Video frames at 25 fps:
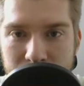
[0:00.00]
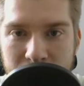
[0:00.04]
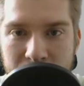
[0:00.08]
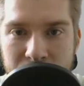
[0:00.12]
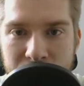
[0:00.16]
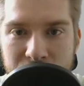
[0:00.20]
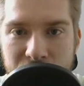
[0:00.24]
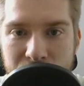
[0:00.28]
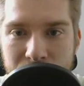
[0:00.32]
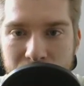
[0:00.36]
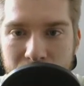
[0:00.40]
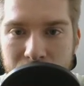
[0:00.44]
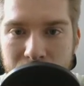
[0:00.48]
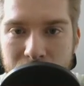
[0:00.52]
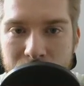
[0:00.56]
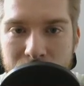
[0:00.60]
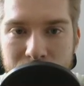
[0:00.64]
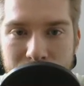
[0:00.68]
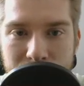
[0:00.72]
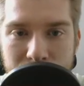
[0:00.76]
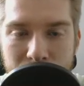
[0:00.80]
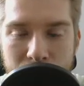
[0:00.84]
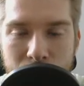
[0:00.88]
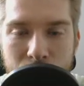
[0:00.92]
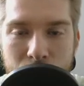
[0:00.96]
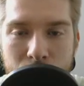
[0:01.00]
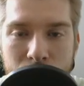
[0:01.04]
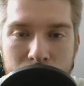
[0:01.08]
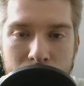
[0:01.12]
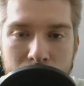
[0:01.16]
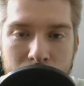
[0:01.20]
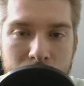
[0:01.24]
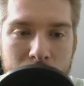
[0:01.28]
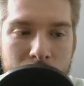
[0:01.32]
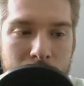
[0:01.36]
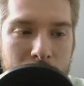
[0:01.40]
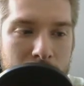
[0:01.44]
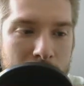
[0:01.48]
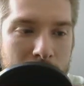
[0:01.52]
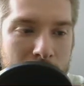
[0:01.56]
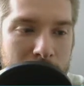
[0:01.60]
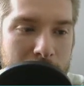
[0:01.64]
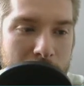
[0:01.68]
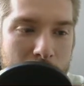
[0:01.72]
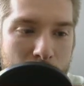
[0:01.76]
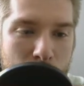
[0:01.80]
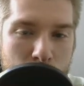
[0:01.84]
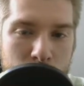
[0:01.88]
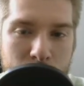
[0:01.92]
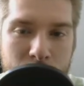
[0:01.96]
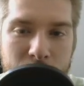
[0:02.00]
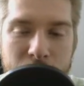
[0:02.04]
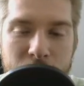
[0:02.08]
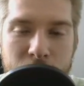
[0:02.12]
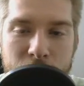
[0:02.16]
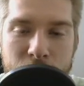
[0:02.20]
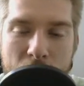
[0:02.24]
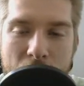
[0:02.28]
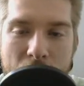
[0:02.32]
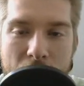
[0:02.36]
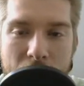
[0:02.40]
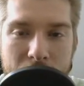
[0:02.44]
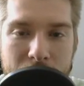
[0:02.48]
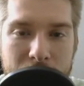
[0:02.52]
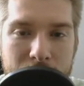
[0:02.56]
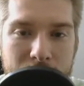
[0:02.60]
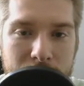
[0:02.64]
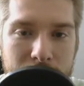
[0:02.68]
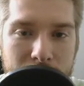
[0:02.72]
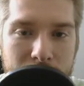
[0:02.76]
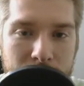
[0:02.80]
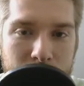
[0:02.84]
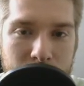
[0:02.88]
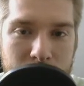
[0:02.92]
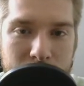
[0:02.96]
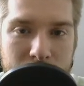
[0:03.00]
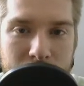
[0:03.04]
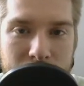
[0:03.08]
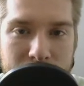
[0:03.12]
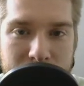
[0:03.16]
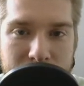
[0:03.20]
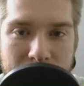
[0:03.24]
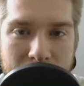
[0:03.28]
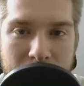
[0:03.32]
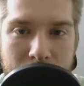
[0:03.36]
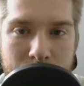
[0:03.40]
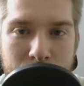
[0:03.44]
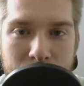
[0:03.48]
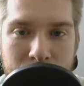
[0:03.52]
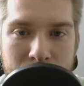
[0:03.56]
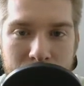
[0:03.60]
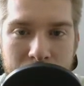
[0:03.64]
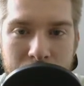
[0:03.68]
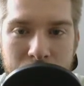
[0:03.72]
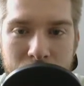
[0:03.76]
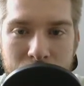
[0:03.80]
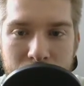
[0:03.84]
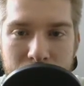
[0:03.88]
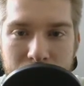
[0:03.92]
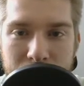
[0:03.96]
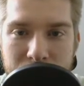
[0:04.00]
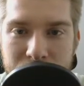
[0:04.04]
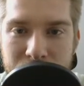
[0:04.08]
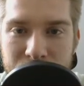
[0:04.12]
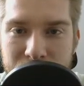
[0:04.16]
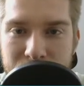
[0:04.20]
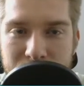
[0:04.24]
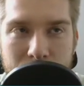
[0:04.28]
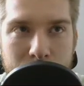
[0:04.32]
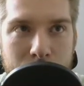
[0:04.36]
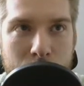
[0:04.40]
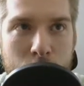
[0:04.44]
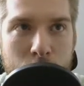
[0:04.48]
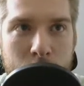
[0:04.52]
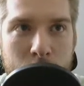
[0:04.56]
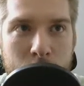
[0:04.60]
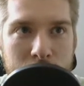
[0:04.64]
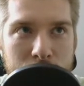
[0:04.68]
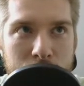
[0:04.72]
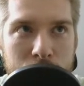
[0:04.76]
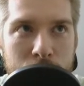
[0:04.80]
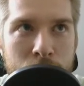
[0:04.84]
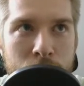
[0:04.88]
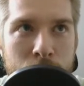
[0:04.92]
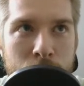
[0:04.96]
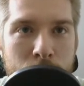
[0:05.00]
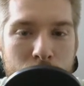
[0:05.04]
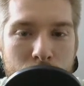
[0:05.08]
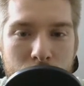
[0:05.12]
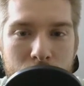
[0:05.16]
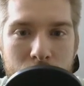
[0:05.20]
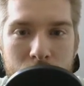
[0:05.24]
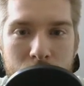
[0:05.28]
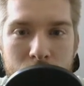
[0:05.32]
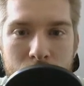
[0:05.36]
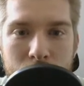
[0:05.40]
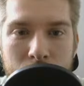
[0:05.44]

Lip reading: Tennessee Titans. So that would be fine if it does happen. Here he is. This is the moment of truth.